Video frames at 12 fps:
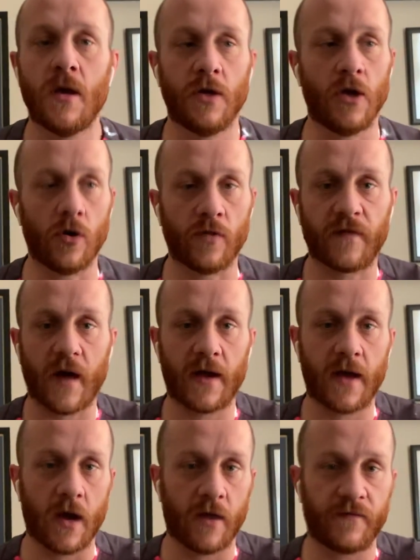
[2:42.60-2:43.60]
you know,
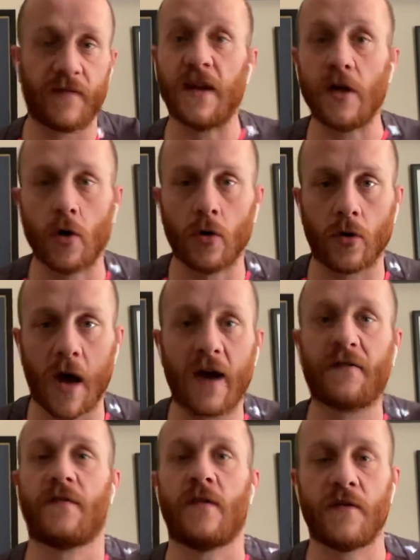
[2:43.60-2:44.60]
via video
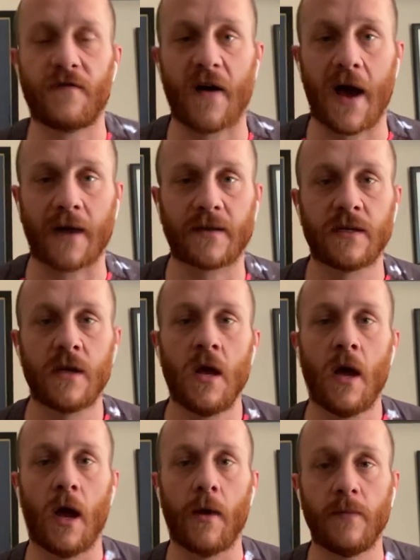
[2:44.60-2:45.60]
after the fact.
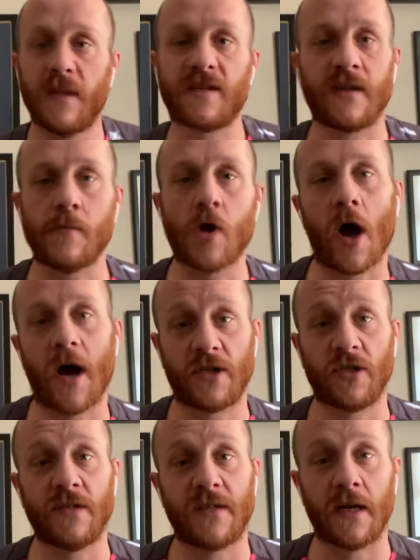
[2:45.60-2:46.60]
Listen, I'm not
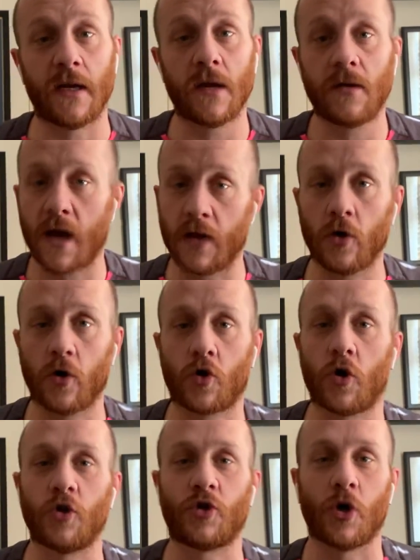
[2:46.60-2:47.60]
Argentinian,
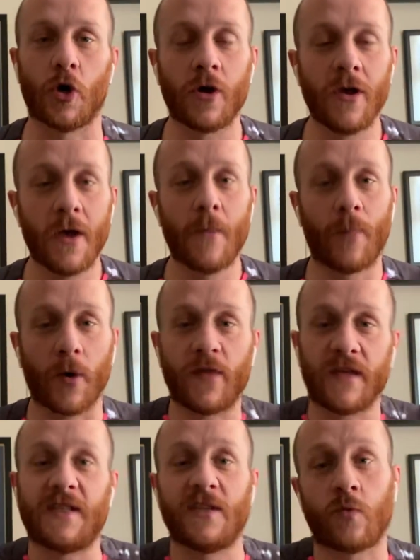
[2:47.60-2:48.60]
loco Joe, but
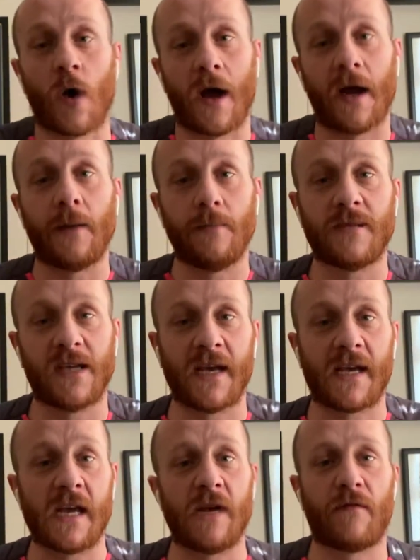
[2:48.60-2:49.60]
this is what I'm
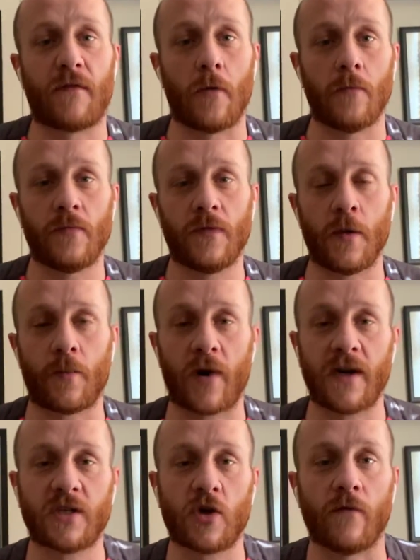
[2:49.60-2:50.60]
taking from the
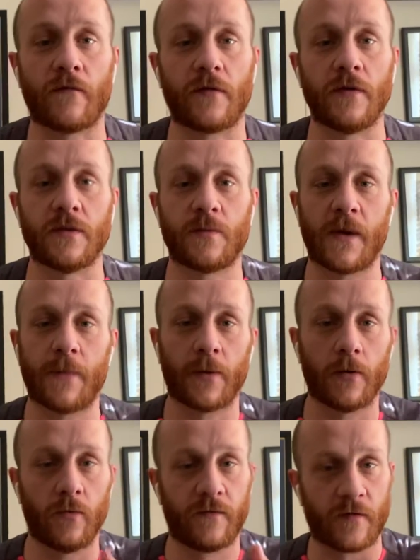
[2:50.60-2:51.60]
press conference. People
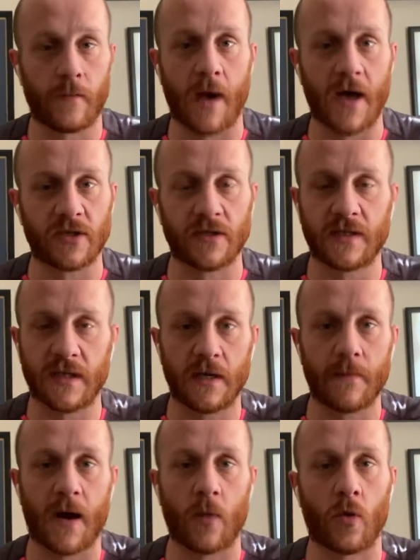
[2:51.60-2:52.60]
who from Argentina
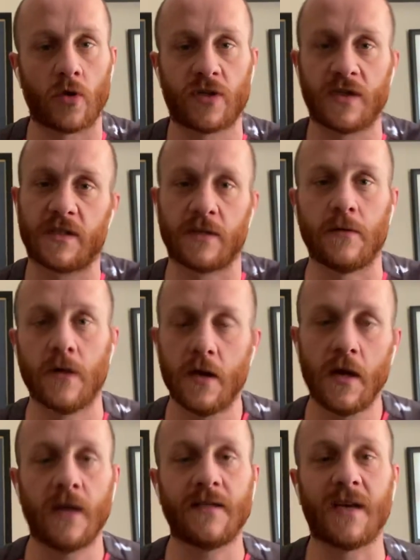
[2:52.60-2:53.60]
might watch this and
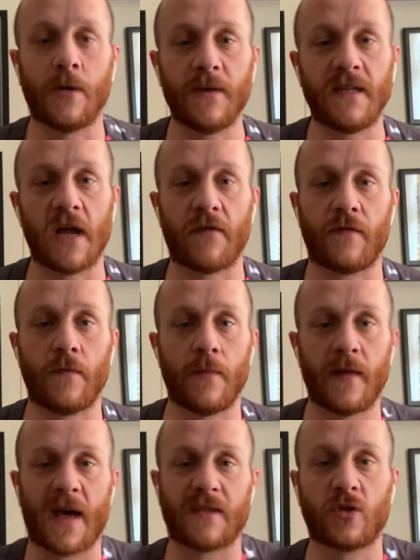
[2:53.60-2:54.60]
tell me different,
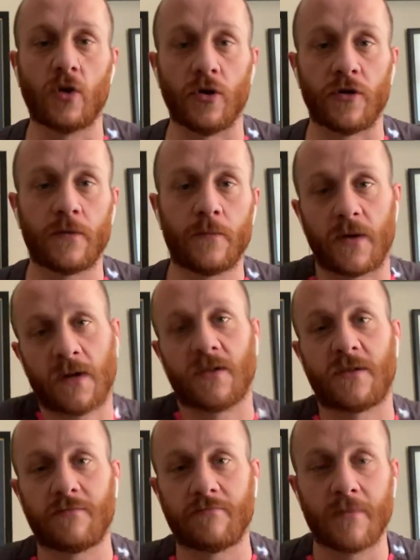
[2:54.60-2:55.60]
but that's good
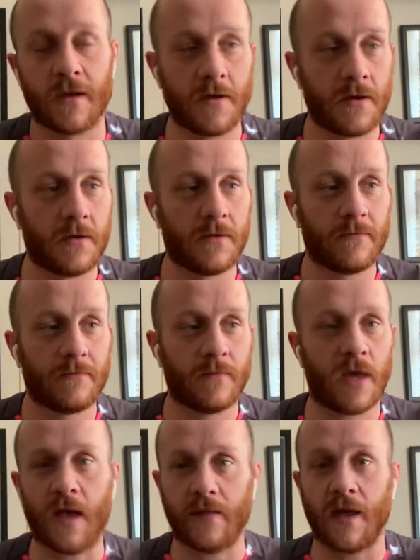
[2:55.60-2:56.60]
because,
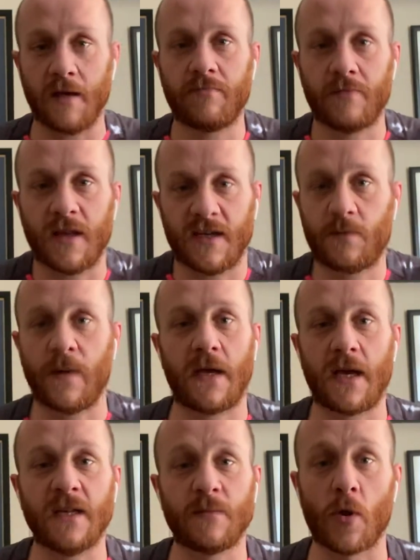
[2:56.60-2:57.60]
yeah, they speak
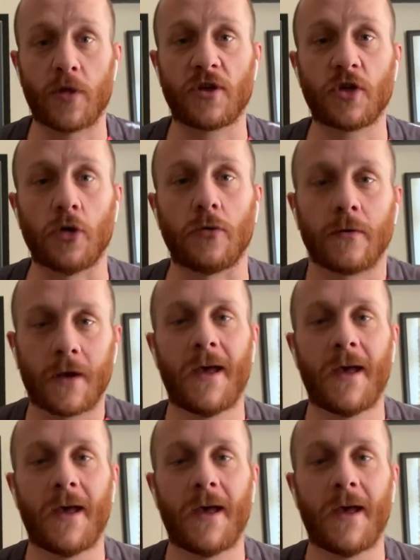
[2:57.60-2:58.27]
his mother tongue.